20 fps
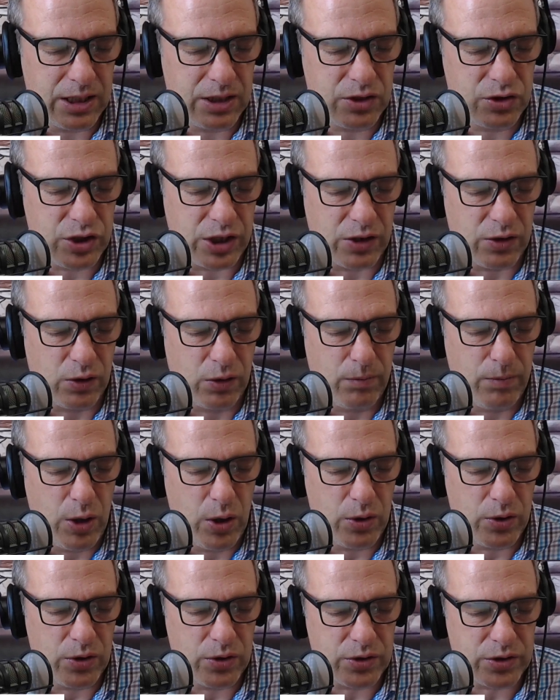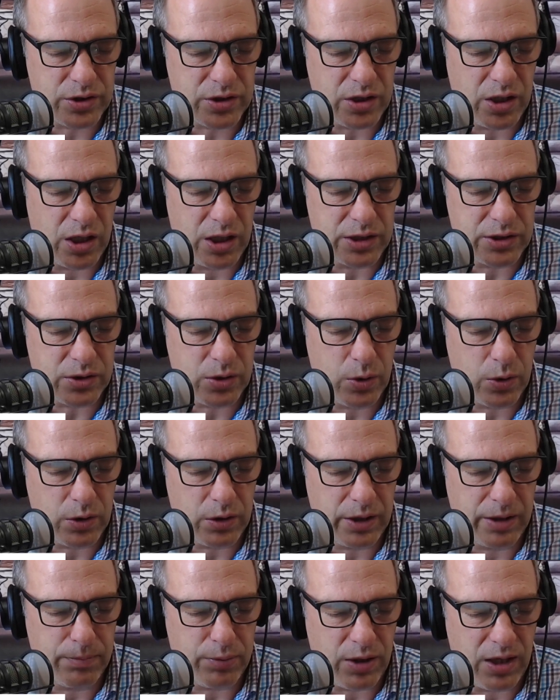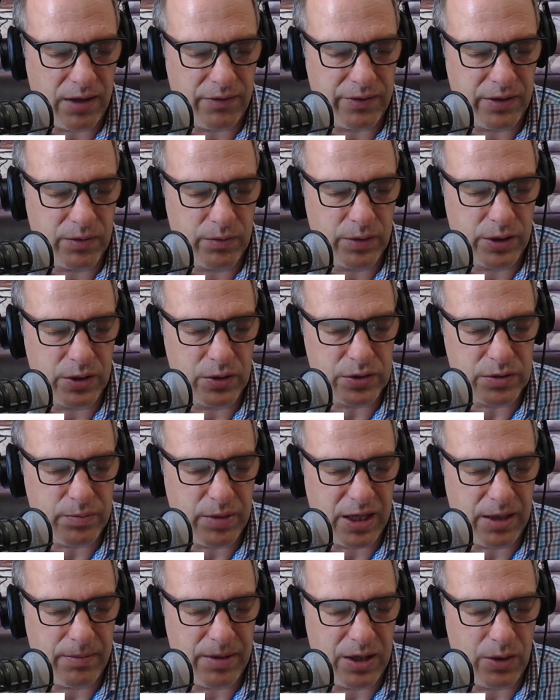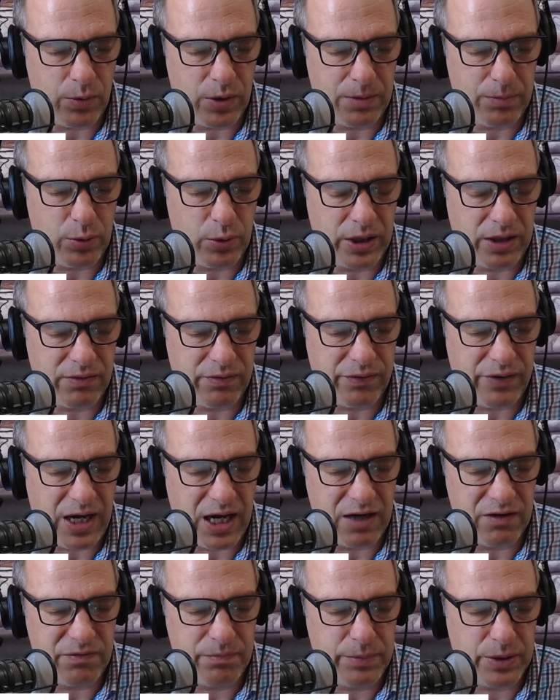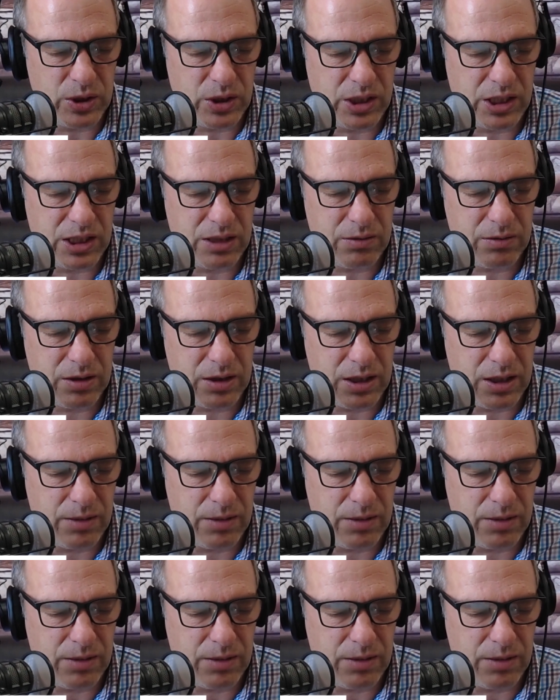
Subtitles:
General Motors saw its quarterly profit reduced by about 1.5 billion